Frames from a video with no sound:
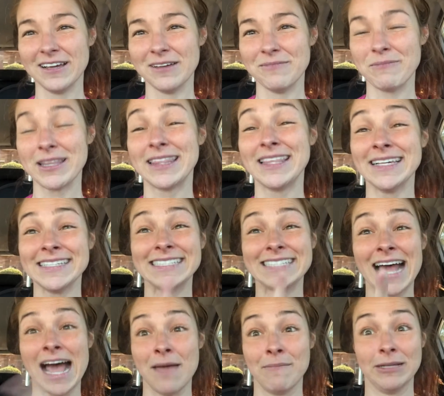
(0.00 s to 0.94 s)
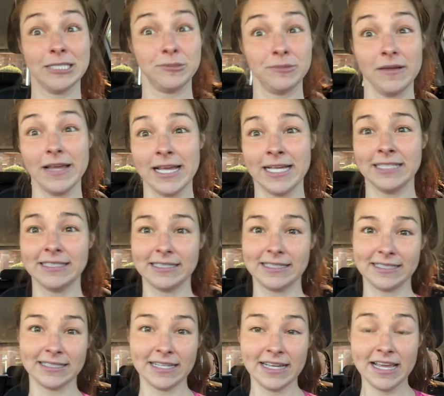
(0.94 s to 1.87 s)
But this time
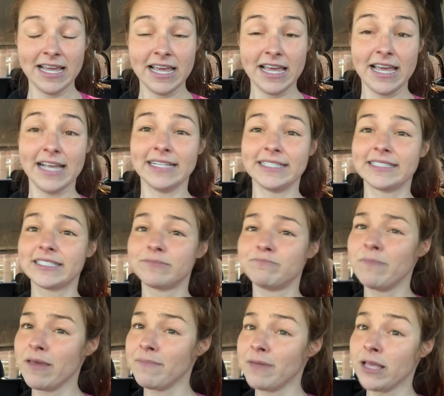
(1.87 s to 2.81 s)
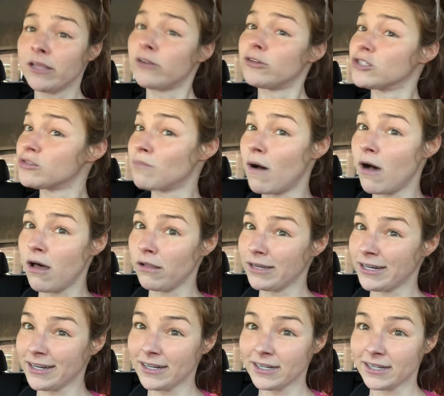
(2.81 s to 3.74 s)
it's maybe a little smaller.